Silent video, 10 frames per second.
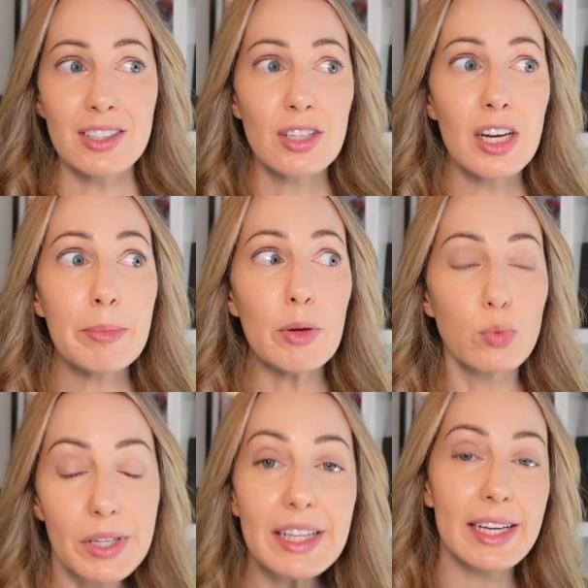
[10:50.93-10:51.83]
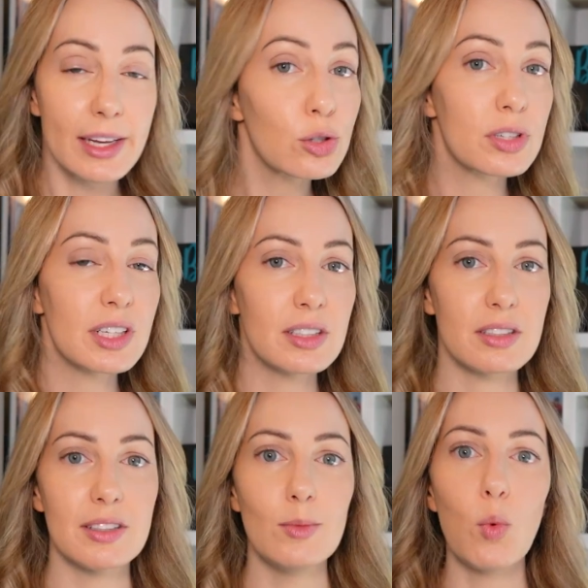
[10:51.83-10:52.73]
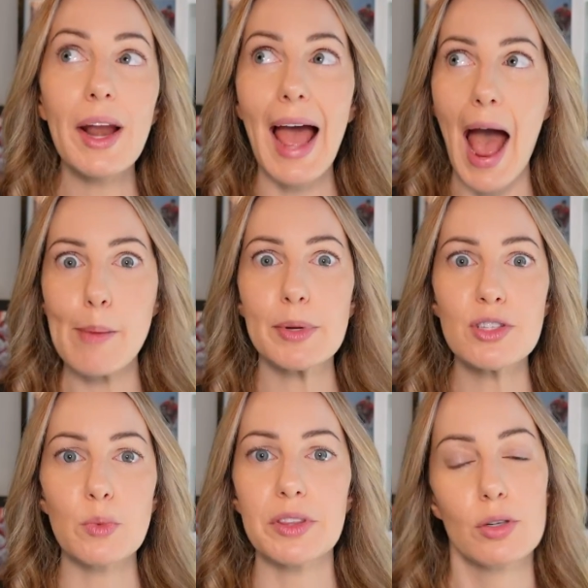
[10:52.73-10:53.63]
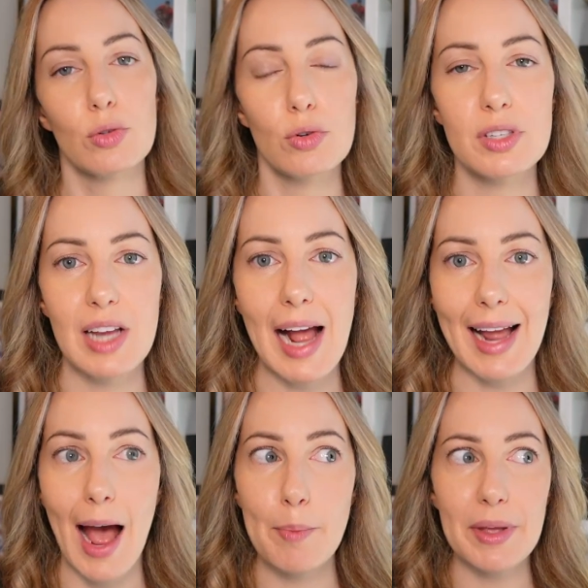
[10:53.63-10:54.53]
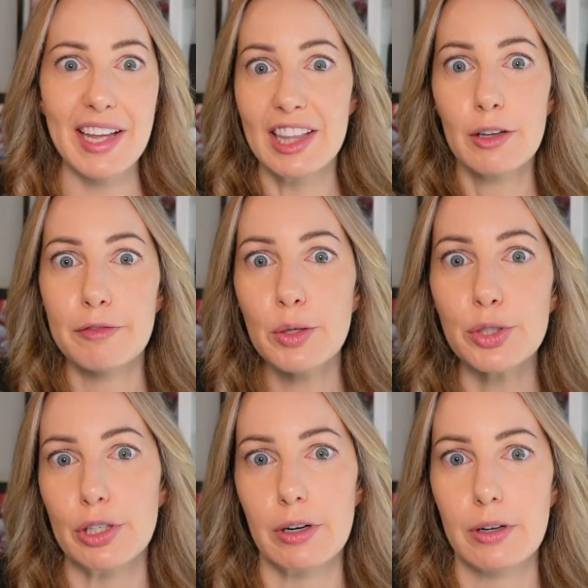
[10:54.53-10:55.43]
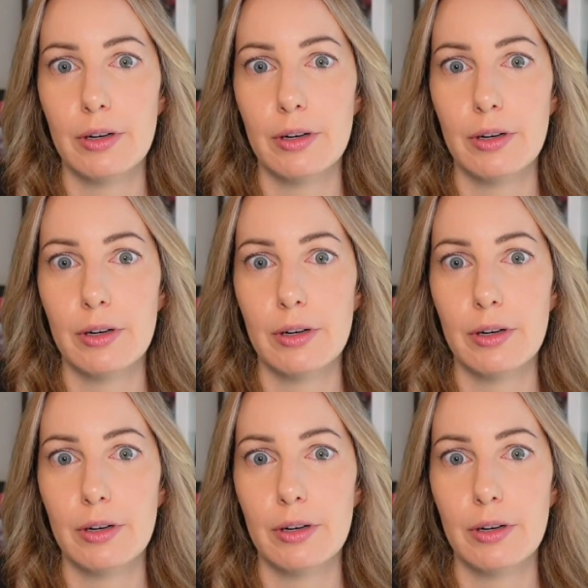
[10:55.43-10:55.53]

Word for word: it's gonna be really interesting to see what happens with the Google Stack app in the future.